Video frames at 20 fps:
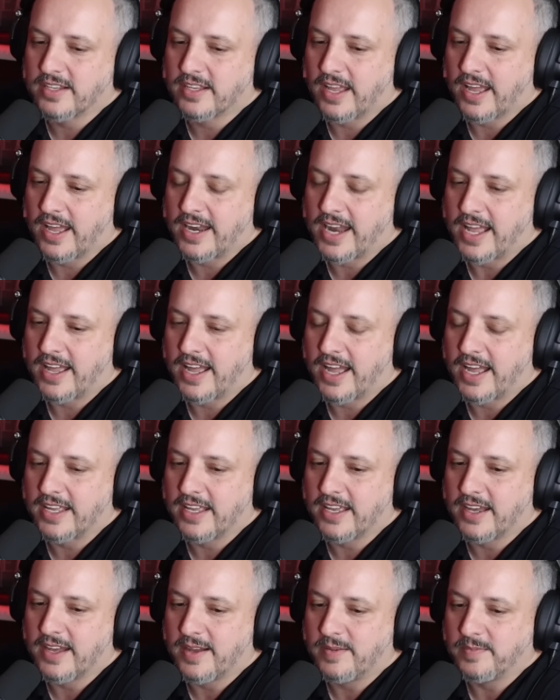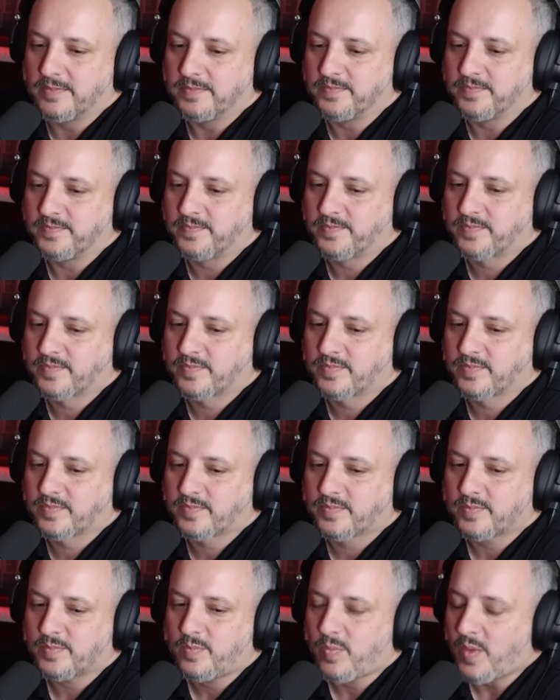Yeah, and I
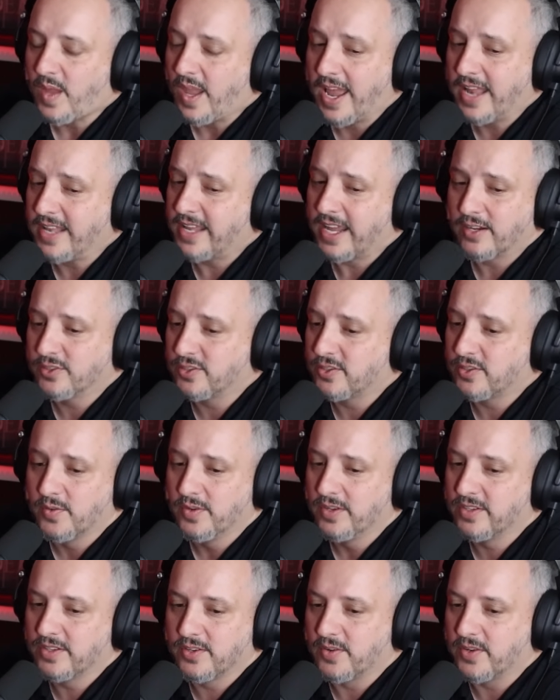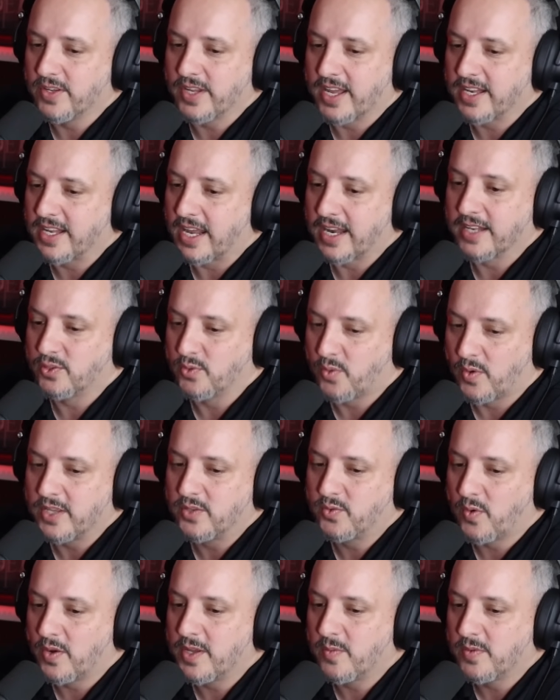and they're still doing that. And
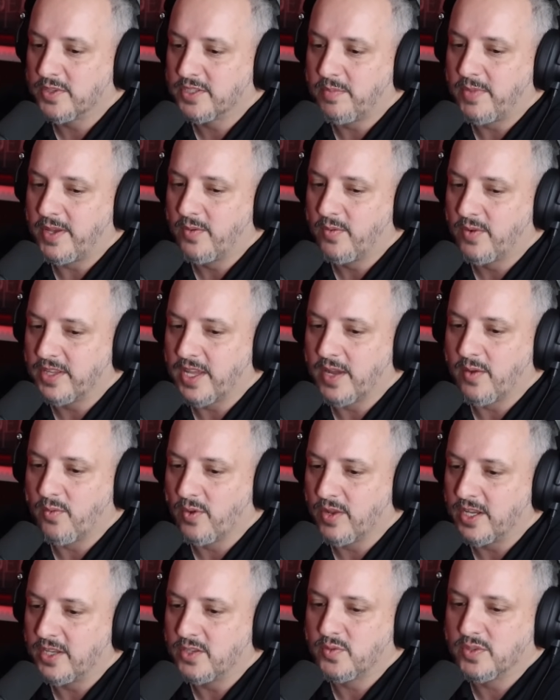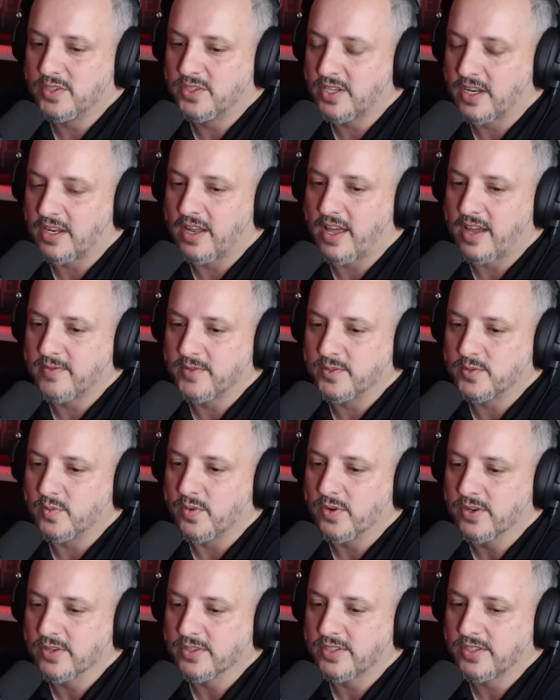2020 was a big one. They really twisted a lot of his
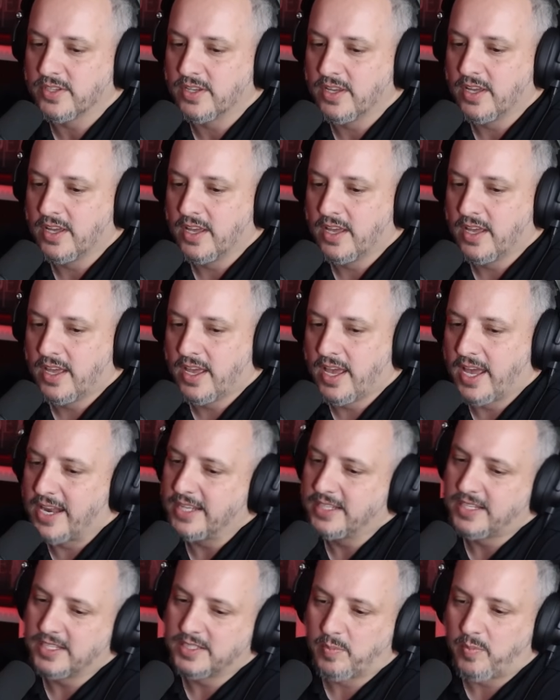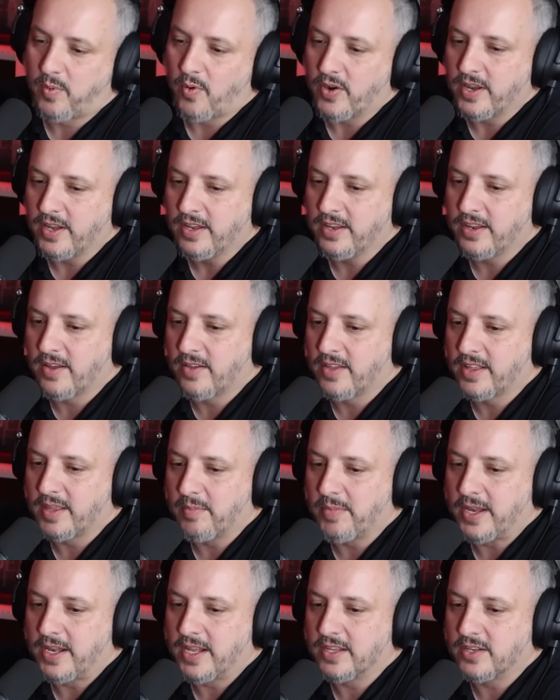words, and it's disappointing, that the
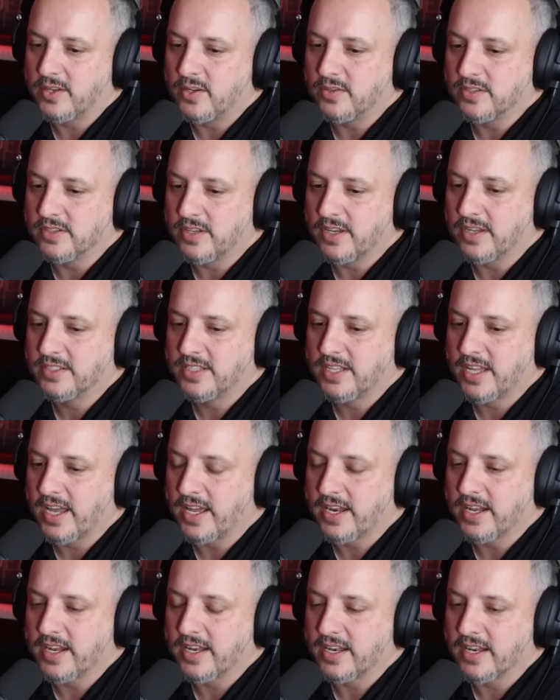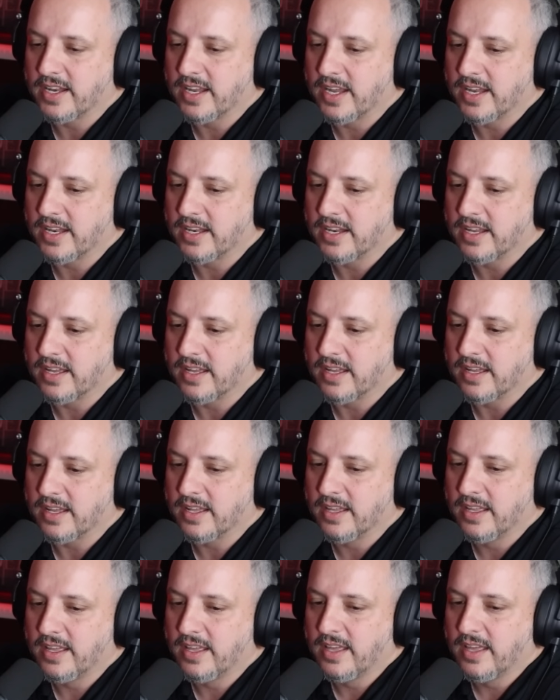media does that, and
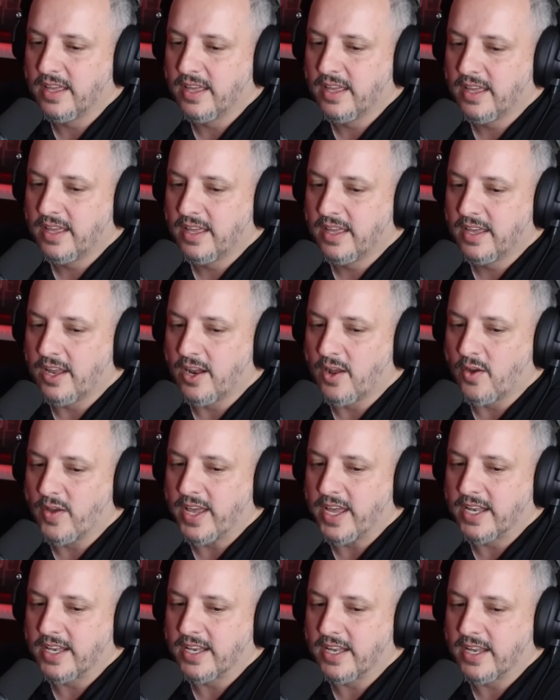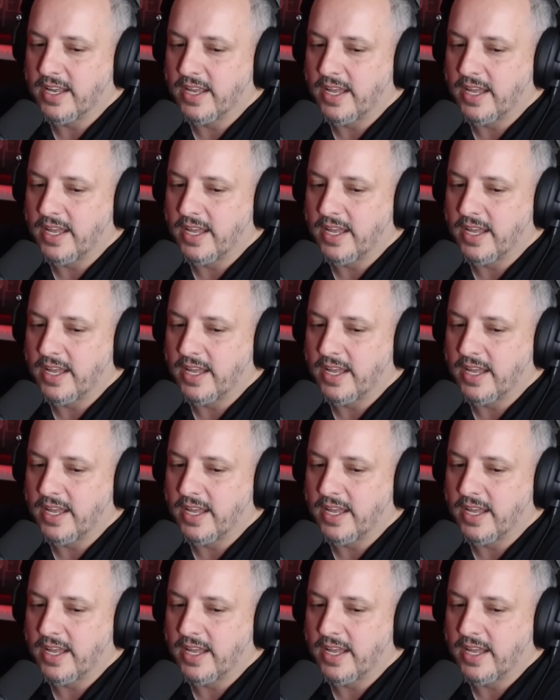it